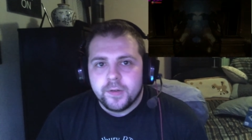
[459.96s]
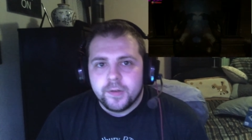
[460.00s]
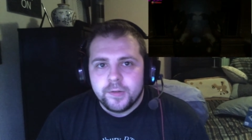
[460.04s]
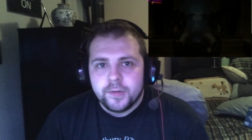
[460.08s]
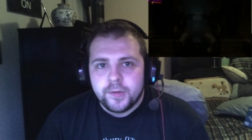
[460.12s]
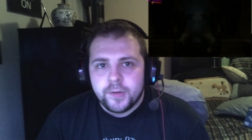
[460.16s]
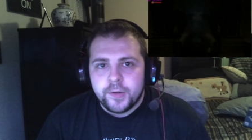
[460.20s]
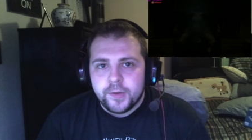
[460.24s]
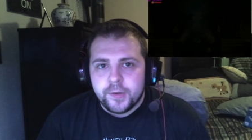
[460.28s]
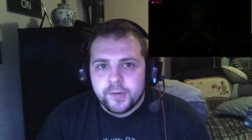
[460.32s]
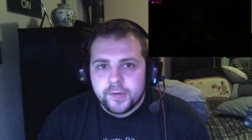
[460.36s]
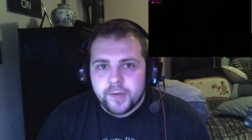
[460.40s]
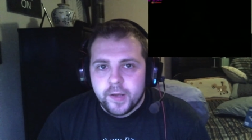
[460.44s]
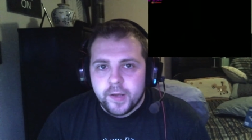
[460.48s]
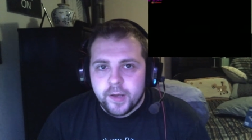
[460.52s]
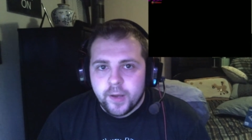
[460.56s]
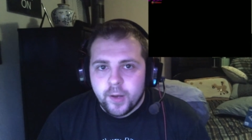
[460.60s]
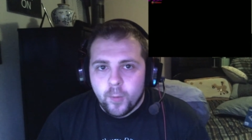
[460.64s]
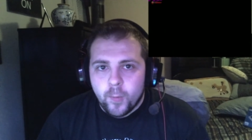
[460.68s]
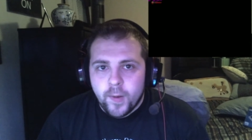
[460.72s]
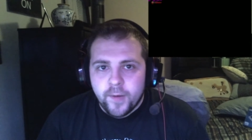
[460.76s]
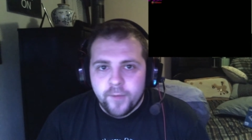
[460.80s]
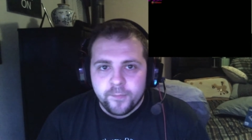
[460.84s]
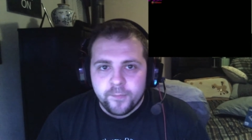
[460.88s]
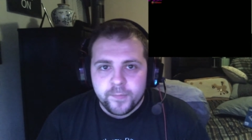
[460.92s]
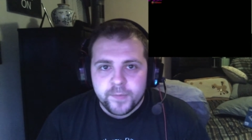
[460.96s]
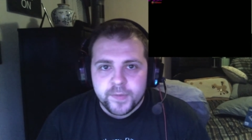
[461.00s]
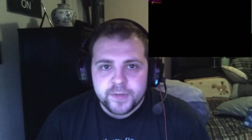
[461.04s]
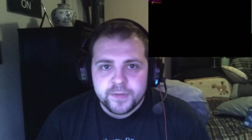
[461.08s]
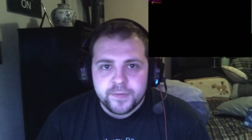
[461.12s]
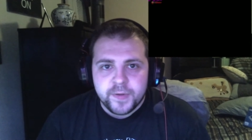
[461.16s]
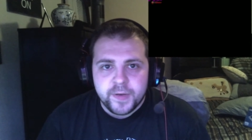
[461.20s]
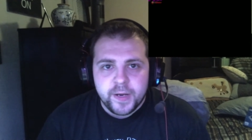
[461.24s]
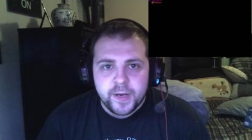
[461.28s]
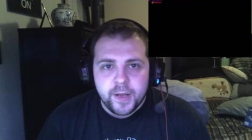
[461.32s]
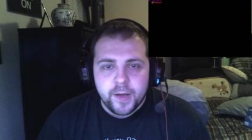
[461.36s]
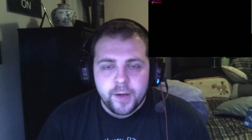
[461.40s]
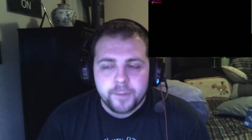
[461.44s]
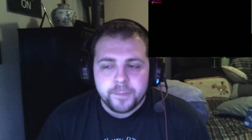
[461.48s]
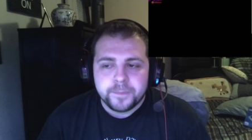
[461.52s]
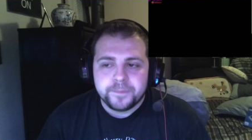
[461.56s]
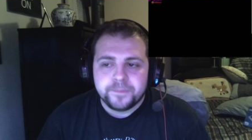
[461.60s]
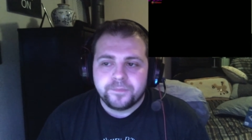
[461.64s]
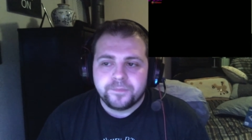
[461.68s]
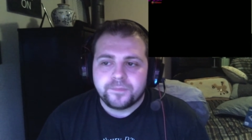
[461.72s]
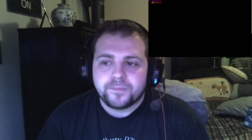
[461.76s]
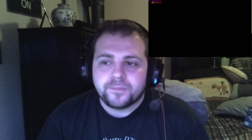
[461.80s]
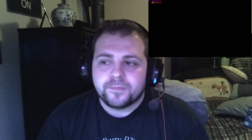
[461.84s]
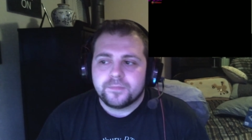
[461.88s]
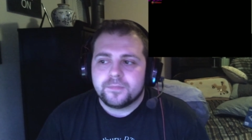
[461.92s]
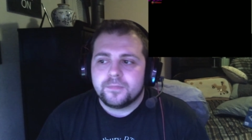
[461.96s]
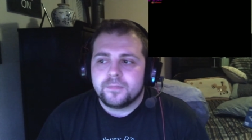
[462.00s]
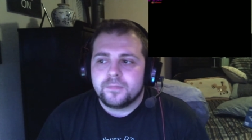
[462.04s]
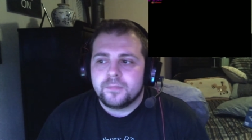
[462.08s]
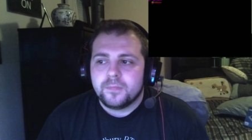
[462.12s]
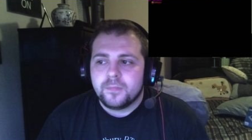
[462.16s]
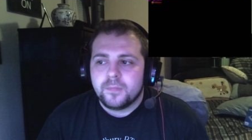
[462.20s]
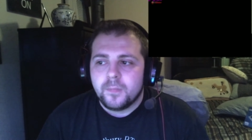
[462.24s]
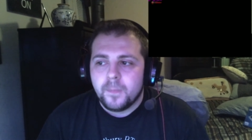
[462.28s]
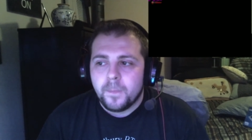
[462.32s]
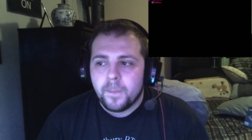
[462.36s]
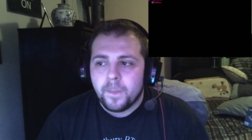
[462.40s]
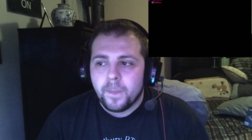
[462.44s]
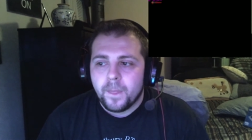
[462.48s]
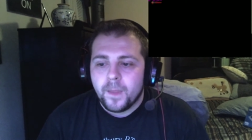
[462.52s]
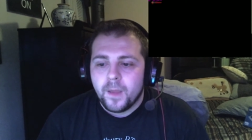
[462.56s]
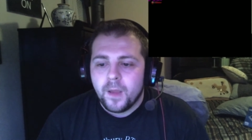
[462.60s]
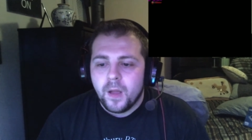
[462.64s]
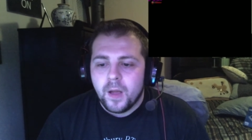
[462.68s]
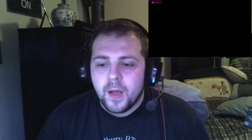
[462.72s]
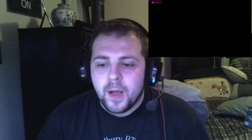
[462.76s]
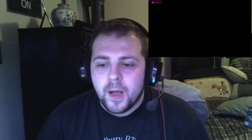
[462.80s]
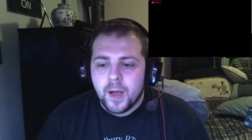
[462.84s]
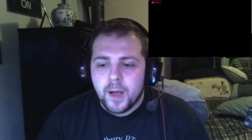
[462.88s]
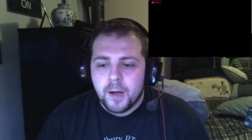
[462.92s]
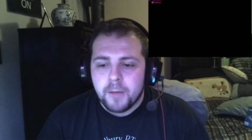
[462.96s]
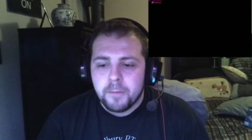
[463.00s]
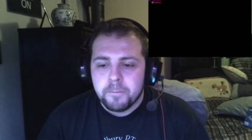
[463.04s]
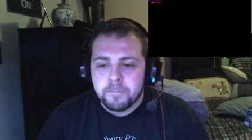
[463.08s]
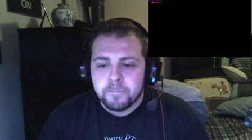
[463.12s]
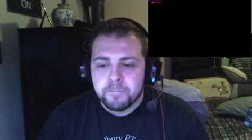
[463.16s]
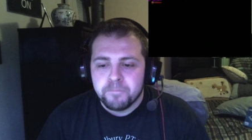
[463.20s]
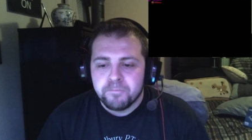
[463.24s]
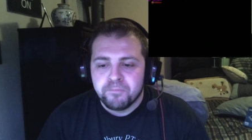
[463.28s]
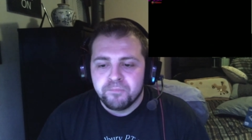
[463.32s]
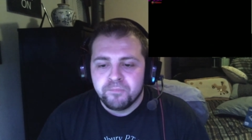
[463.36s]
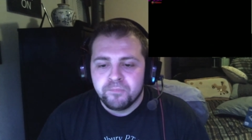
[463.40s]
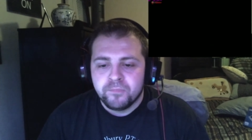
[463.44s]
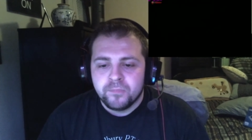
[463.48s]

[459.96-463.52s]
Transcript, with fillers: do you take away from this video? Um,